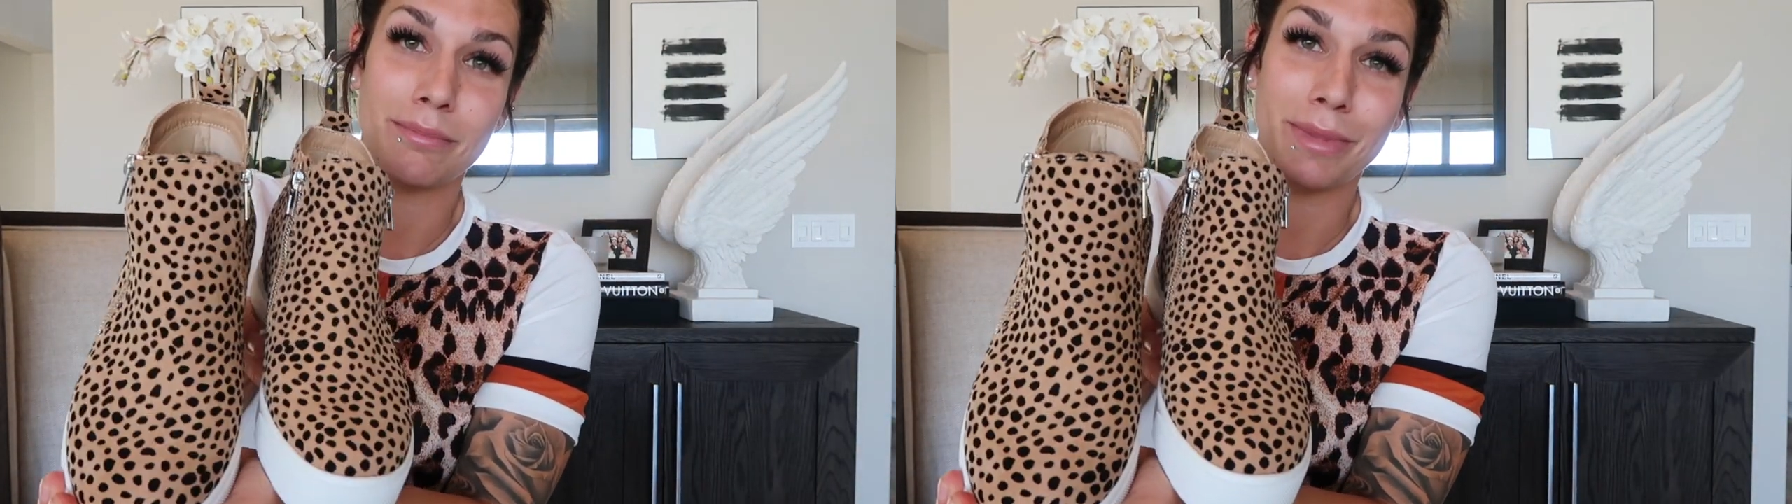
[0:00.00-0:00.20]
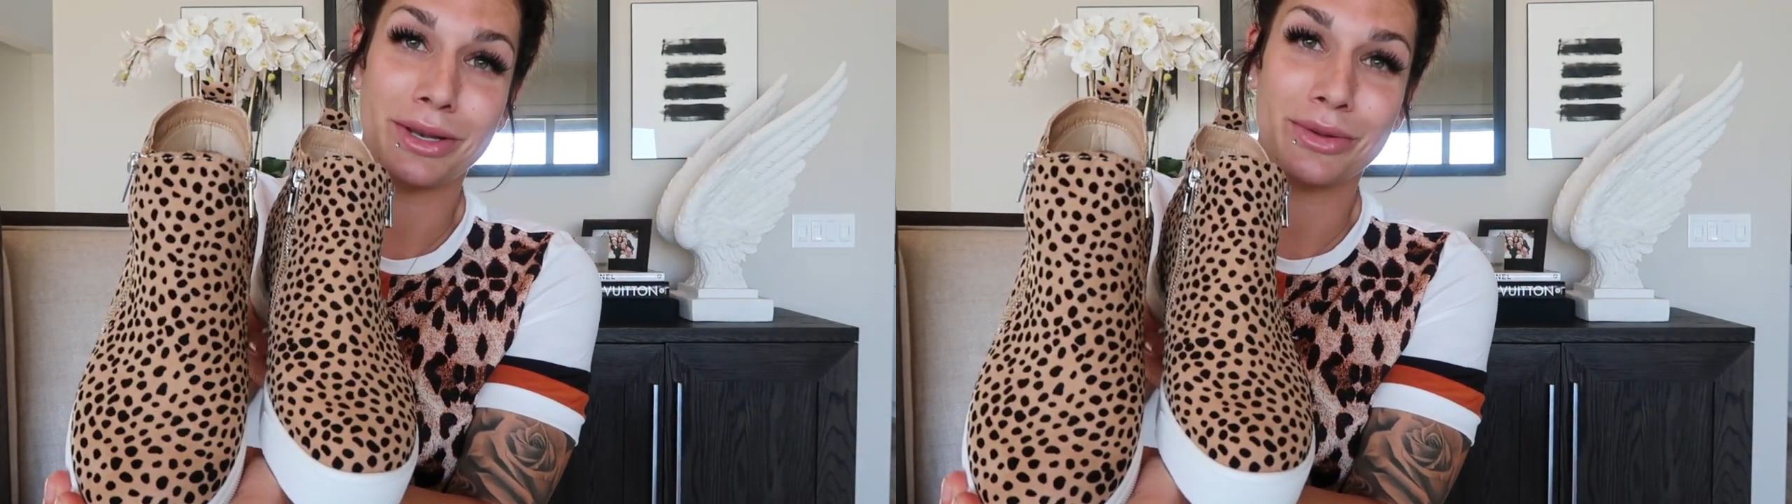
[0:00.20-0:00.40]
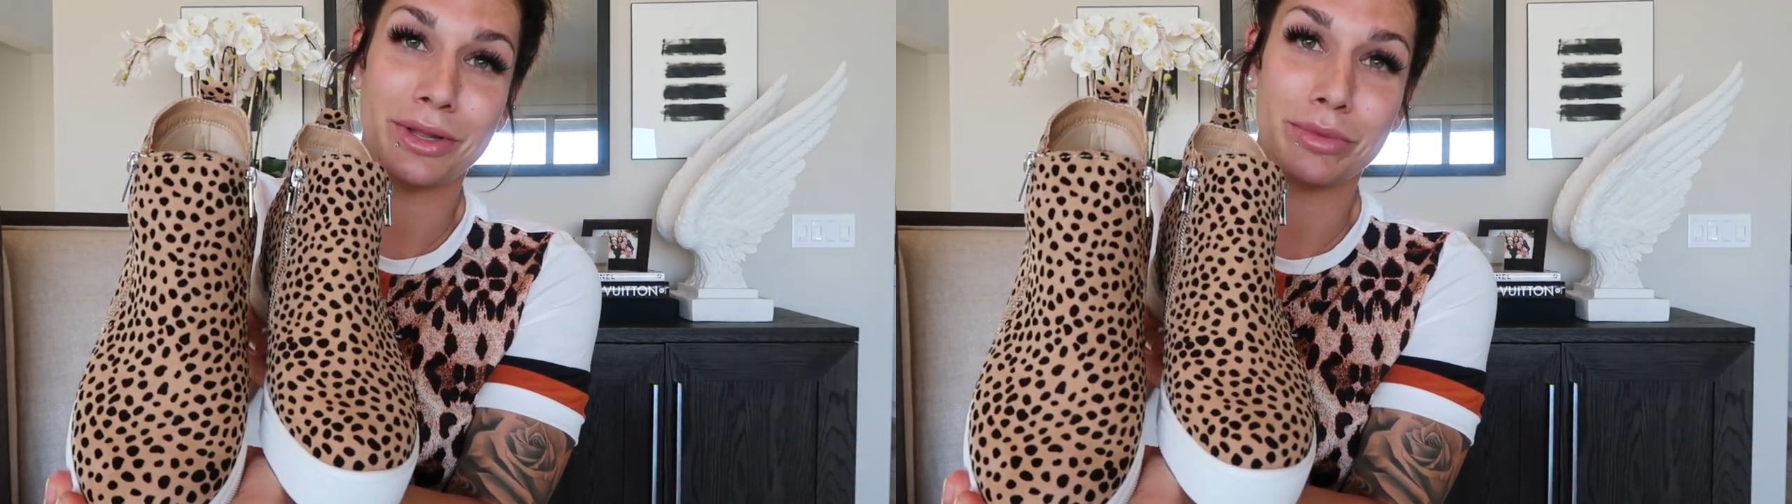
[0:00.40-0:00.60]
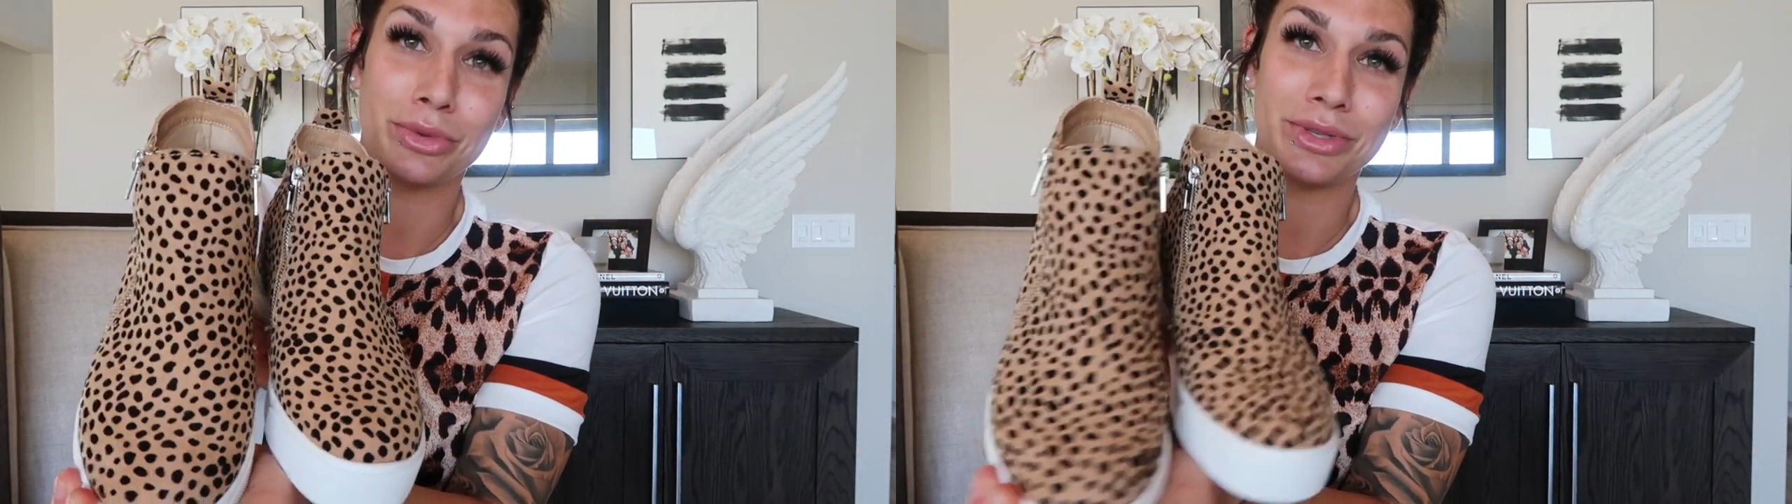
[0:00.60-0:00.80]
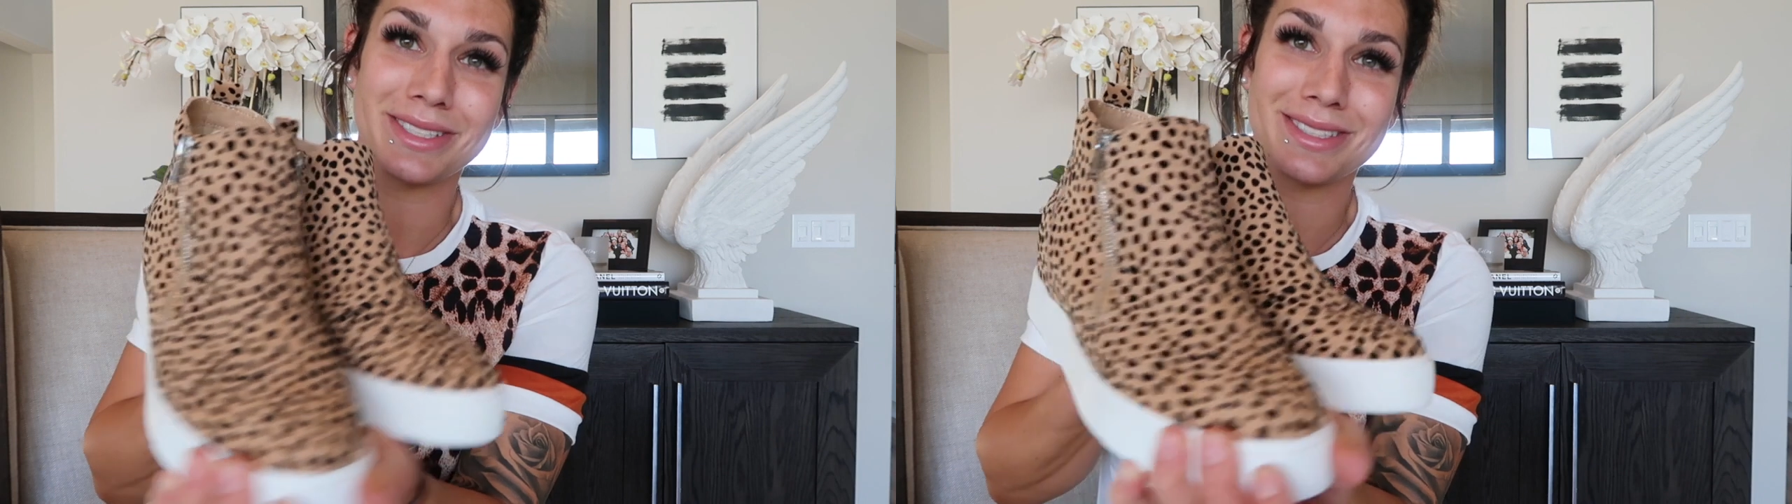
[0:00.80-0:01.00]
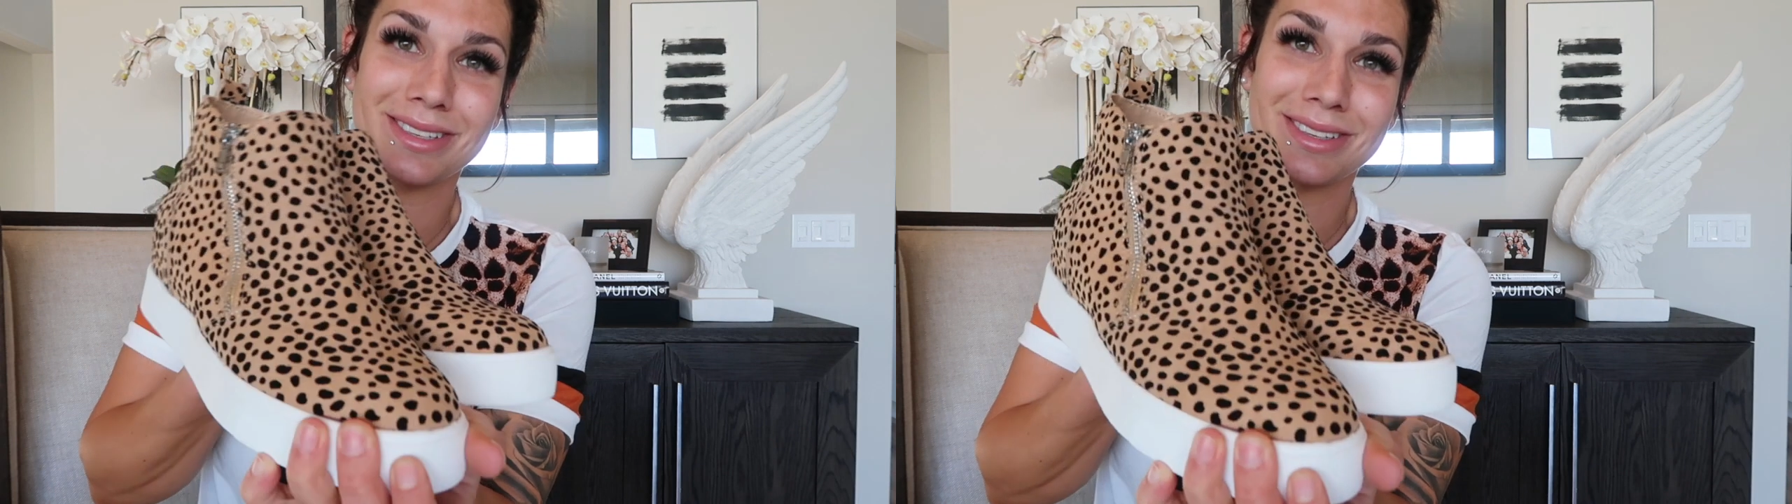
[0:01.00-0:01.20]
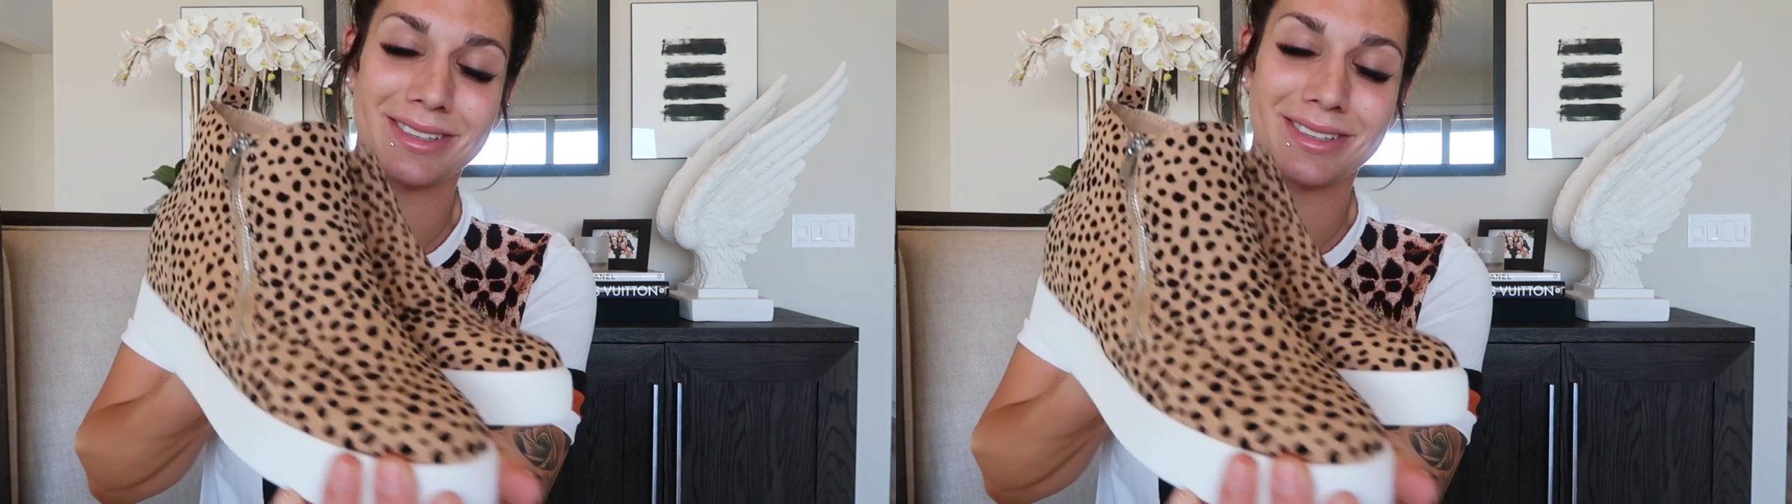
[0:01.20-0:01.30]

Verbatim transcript: my new little booties.